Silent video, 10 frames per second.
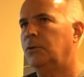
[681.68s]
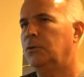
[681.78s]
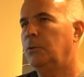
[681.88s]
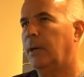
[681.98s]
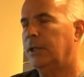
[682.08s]

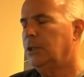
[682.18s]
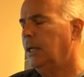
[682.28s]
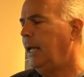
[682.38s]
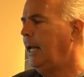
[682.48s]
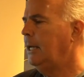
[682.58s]
too much,
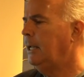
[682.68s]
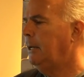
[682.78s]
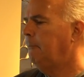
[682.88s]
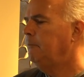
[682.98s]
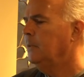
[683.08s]
and
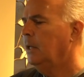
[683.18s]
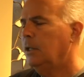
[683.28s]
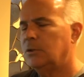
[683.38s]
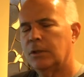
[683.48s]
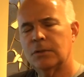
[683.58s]
um,
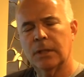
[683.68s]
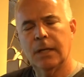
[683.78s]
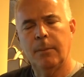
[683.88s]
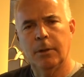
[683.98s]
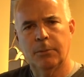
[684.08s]
just a
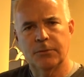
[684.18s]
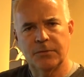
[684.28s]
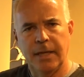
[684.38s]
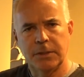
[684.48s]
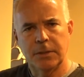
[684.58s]
couple of
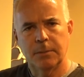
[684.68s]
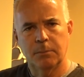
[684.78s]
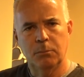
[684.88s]
percent